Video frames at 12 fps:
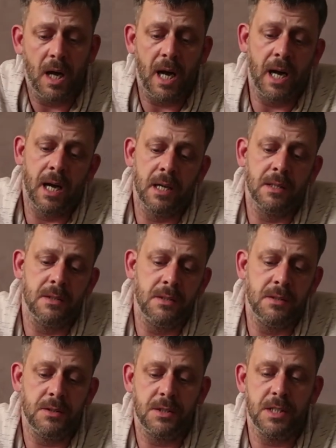
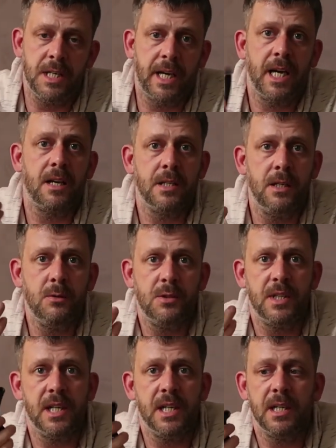and you can
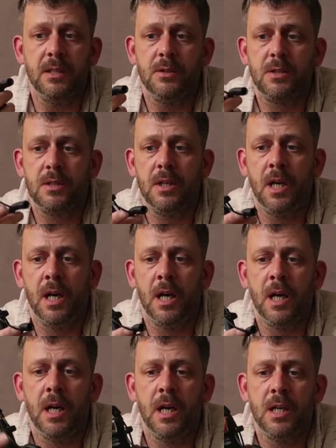use these
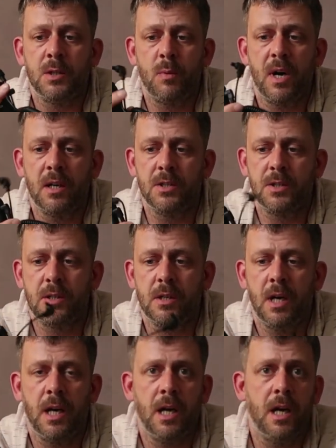as well as
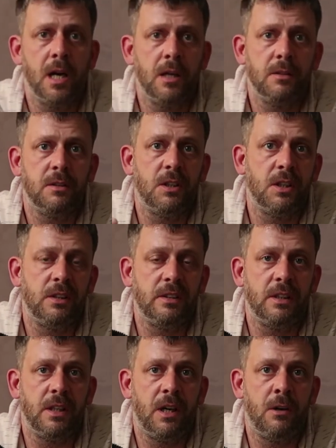a
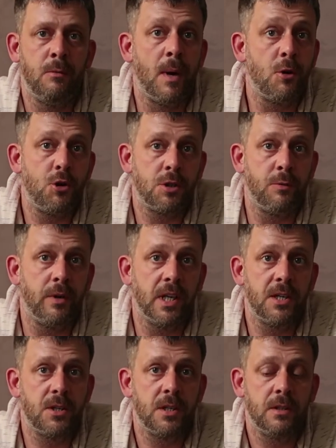remote shutter
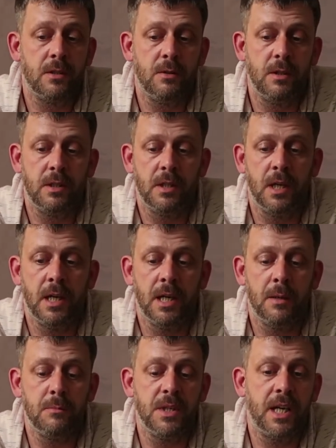release.
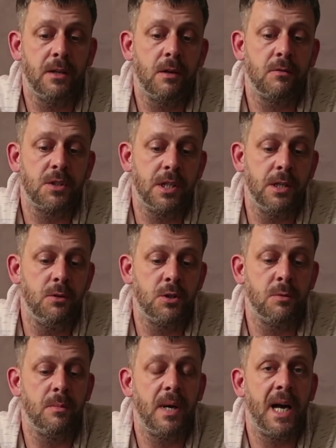You can obviously
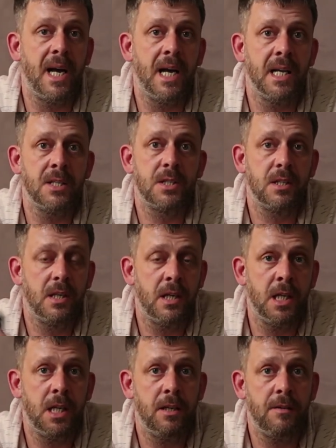use them as
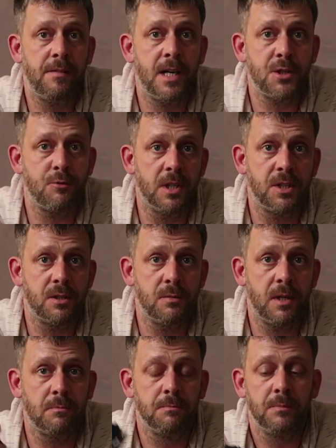a flash release as
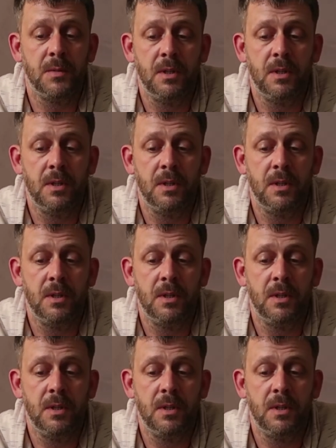well.